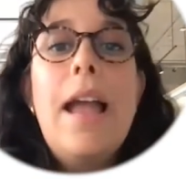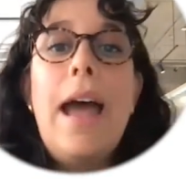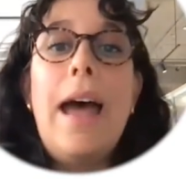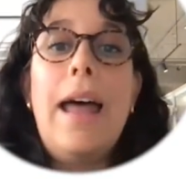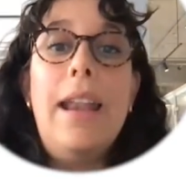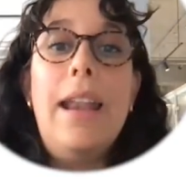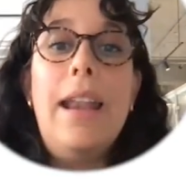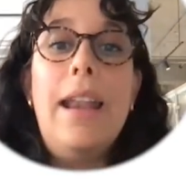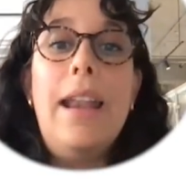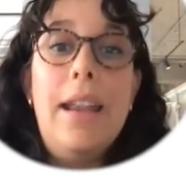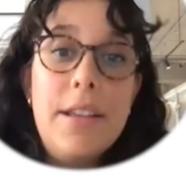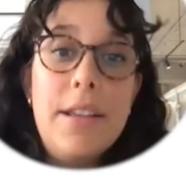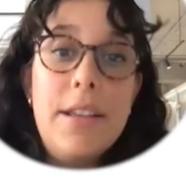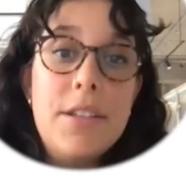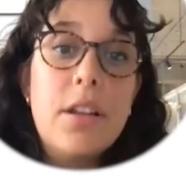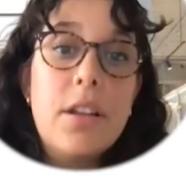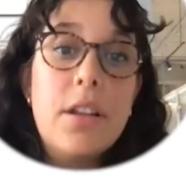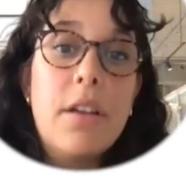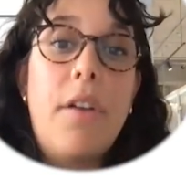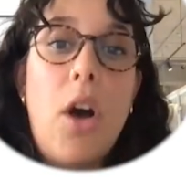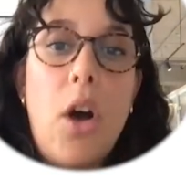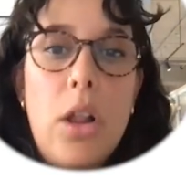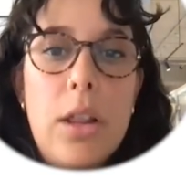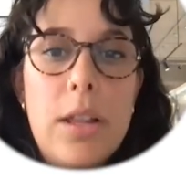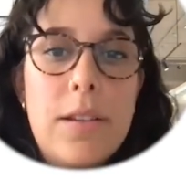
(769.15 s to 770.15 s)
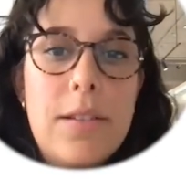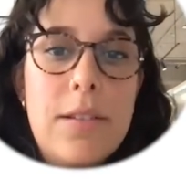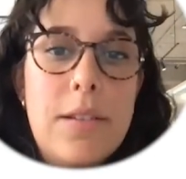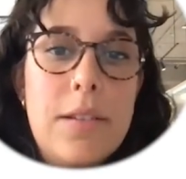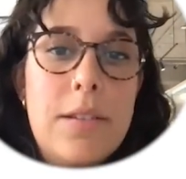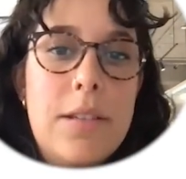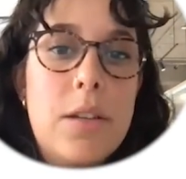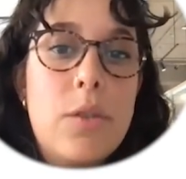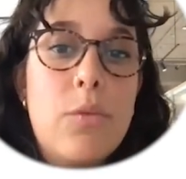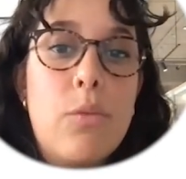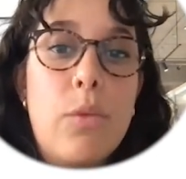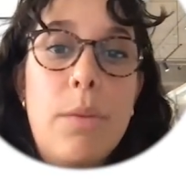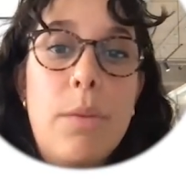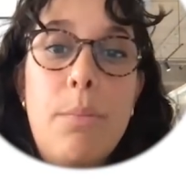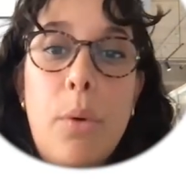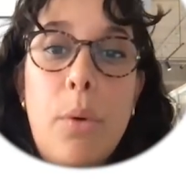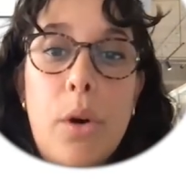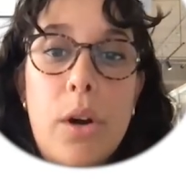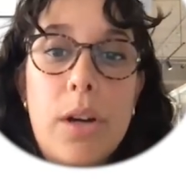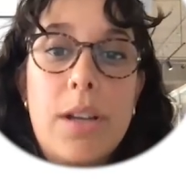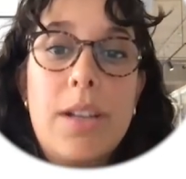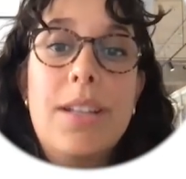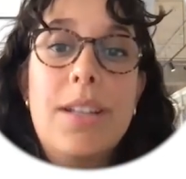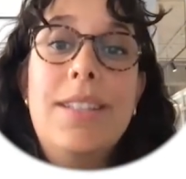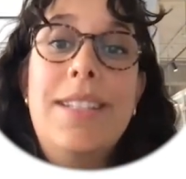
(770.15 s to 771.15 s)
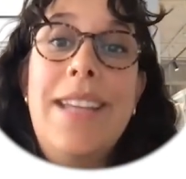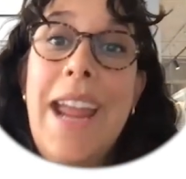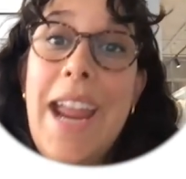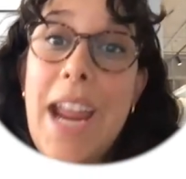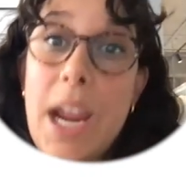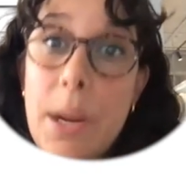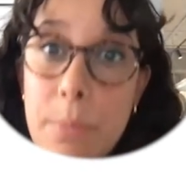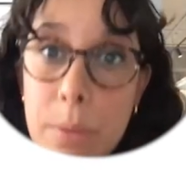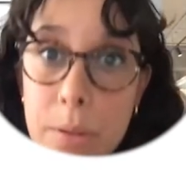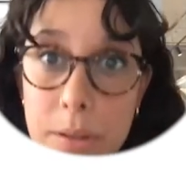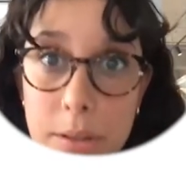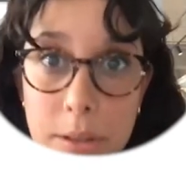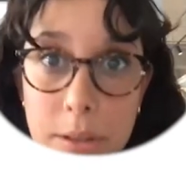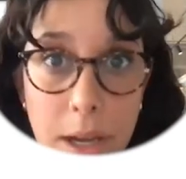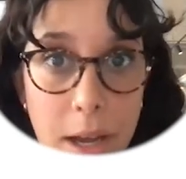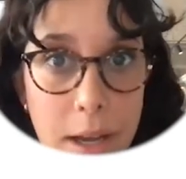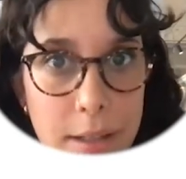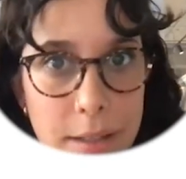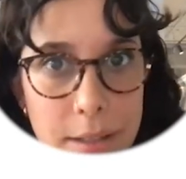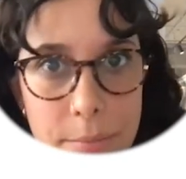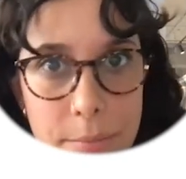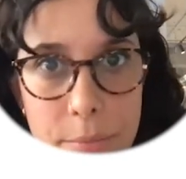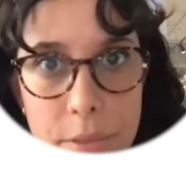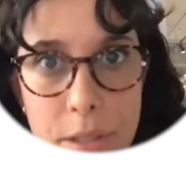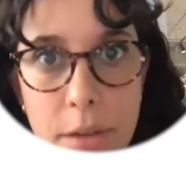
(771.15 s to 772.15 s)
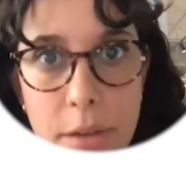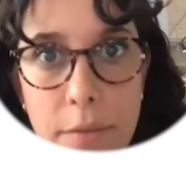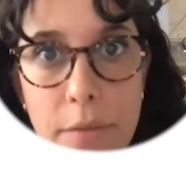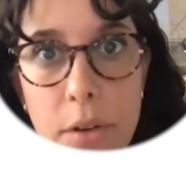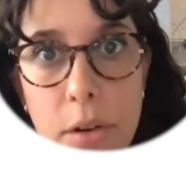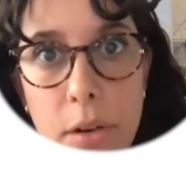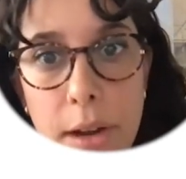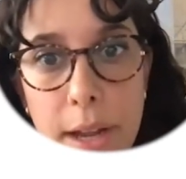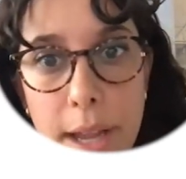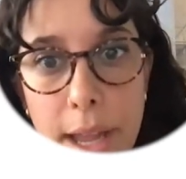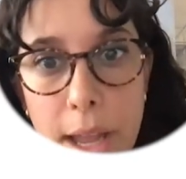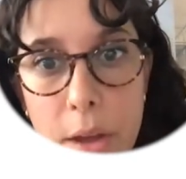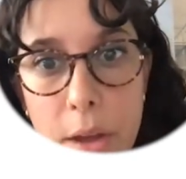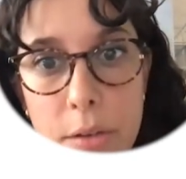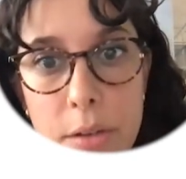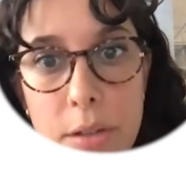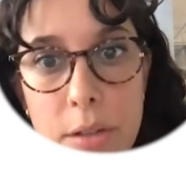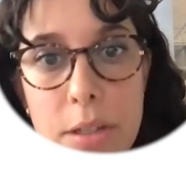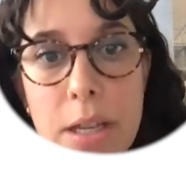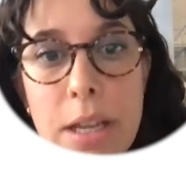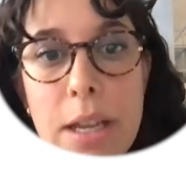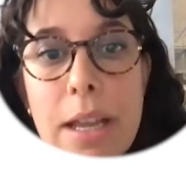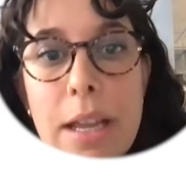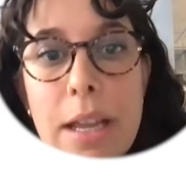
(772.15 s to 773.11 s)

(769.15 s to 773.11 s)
a list of all existing report table columns of your account,